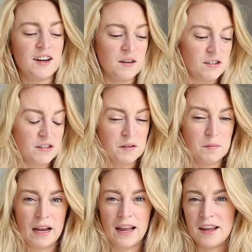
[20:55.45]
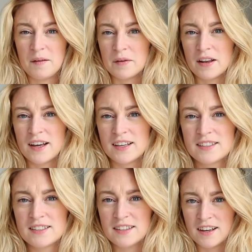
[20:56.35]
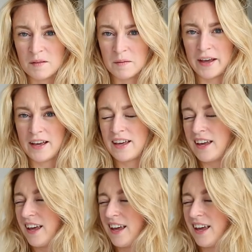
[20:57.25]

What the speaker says: I know I shouldn't complain, but like, I'm like,